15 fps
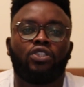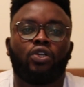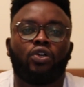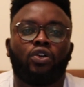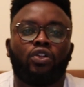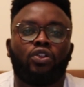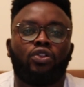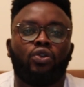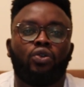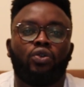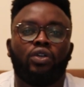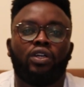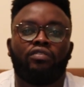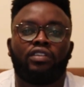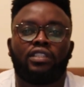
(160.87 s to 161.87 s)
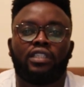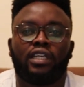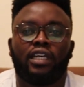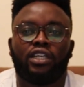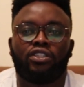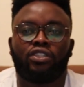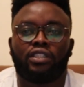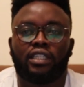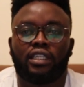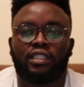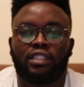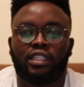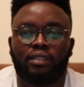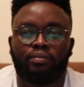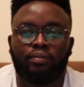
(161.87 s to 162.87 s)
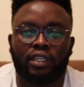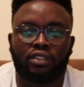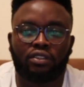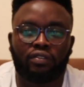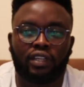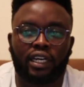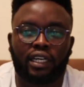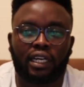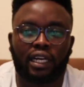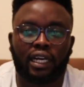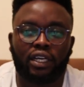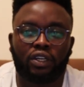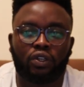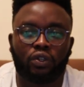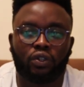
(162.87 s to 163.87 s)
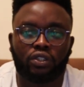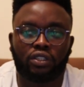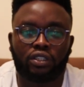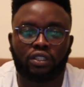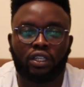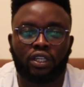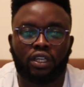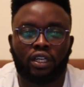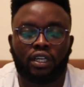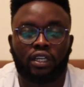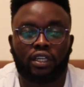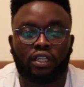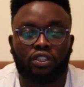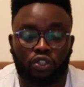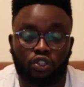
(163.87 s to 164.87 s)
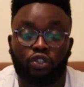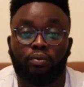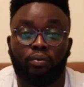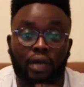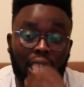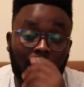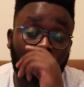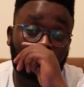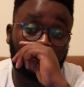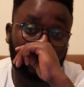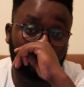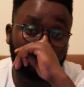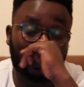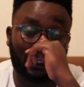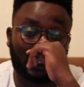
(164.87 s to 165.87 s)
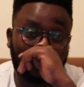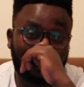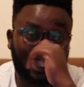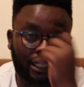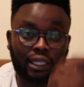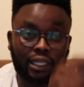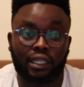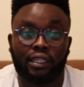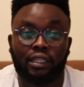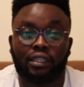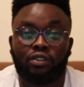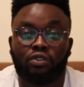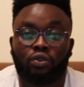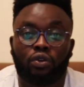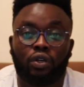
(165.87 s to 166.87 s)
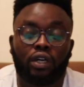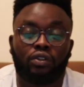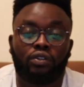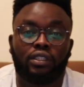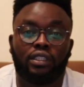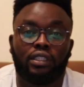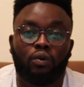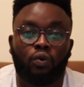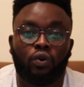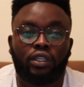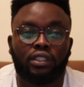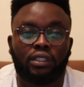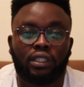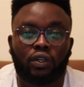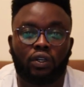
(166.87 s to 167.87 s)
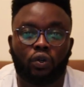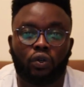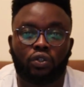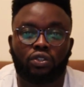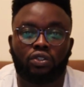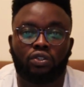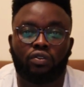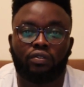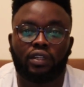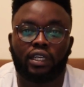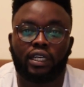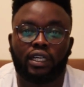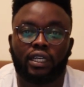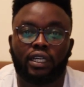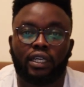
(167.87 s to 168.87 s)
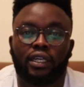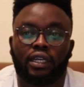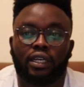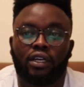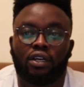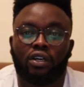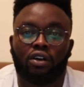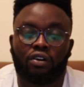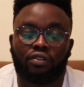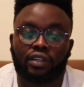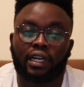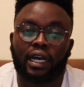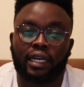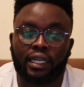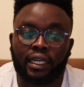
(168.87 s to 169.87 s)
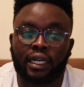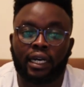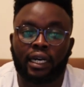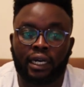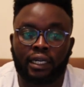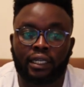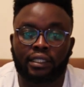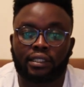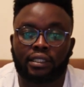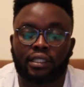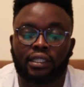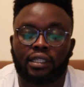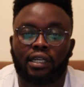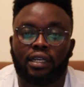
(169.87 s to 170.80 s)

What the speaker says: So through investigations and treatment of the underlying cause, you should be undertaken to rule out what is the cause of the cardiac arrest.